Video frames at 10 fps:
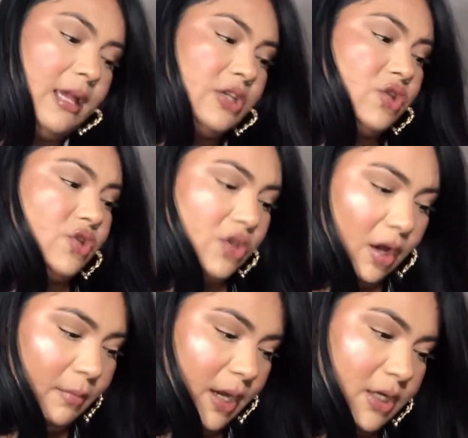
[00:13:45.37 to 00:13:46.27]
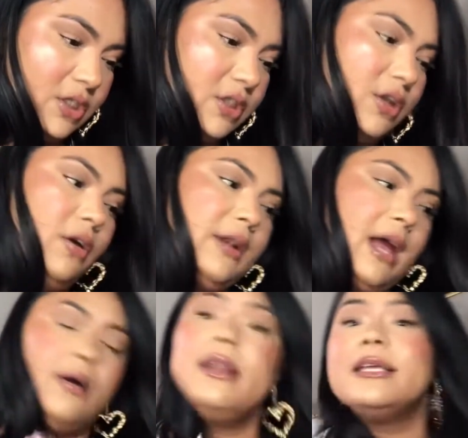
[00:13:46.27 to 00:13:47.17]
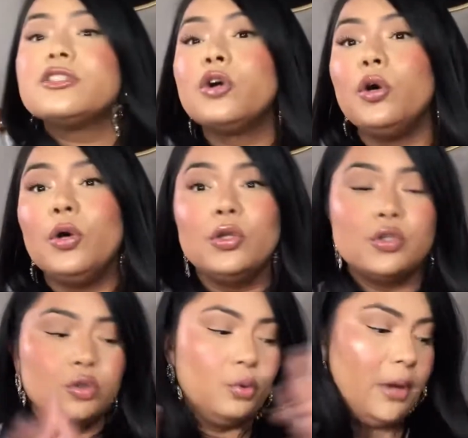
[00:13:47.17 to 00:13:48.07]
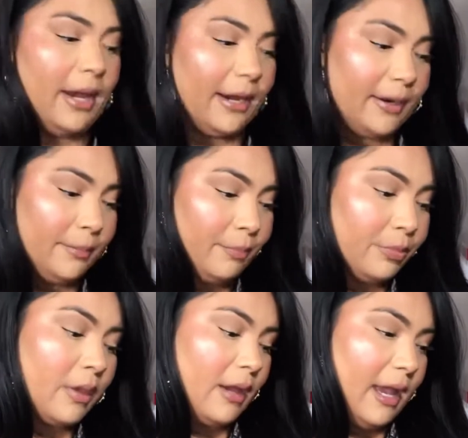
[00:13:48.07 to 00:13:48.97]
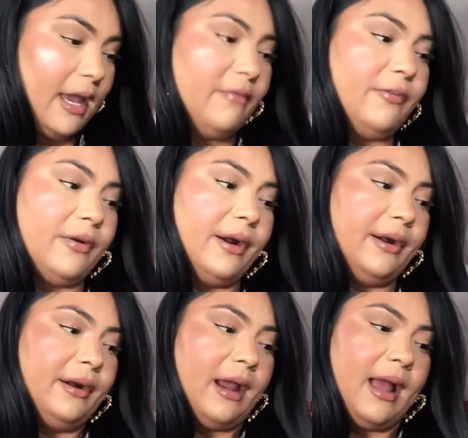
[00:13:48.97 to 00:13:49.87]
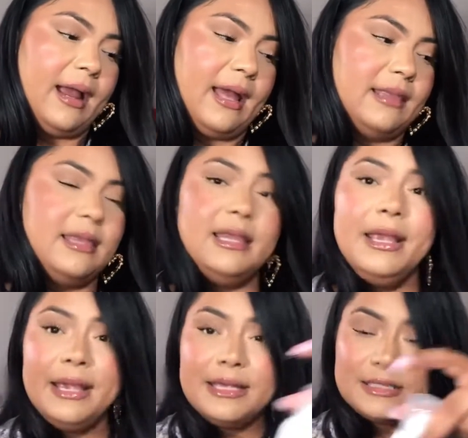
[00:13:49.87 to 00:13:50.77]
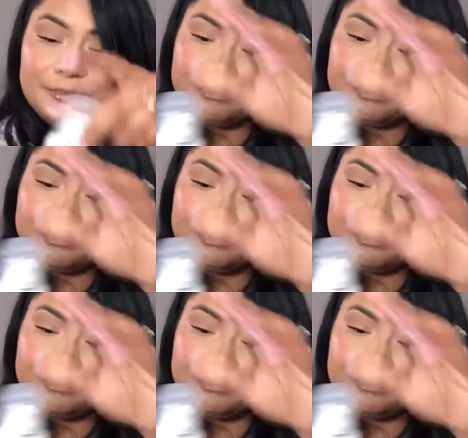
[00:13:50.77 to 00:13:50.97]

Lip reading: so much. So now let's go to hair. And for hair, I got this